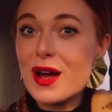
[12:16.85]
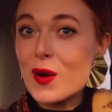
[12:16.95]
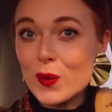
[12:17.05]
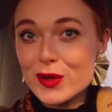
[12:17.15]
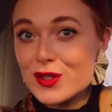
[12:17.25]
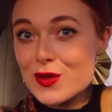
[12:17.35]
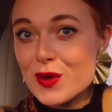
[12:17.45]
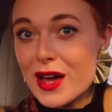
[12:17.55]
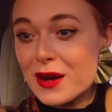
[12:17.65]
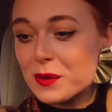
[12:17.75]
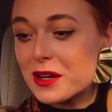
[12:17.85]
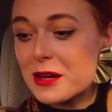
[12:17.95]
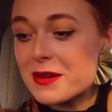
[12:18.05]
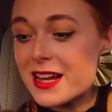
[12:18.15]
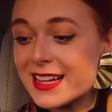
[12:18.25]
I always do that when
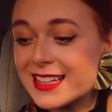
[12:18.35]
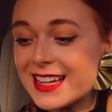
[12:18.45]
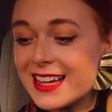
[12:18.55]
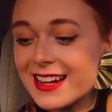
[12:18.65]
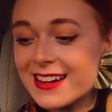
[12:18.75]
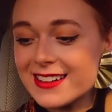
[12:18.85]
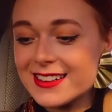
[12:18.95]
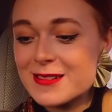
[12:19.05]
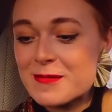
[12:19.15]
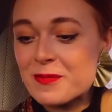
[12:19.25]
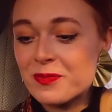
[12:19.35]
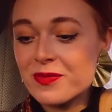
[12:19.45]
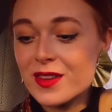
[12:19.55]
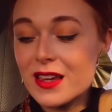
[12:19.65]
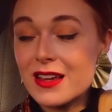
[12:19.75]
I'm in IKEA.
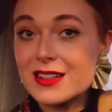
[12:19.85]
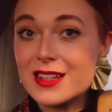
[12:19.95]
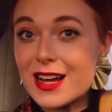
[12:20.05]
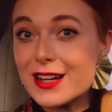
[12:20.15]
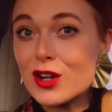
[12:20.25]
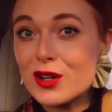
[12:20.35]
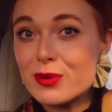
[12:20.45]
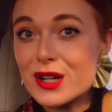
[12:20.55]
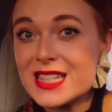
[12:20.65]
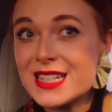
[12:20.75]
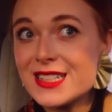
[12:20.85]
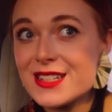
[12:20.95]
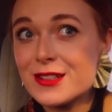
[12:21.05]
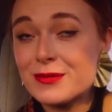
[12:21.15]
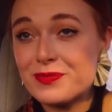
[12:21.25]
I got a
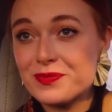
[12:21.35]
present.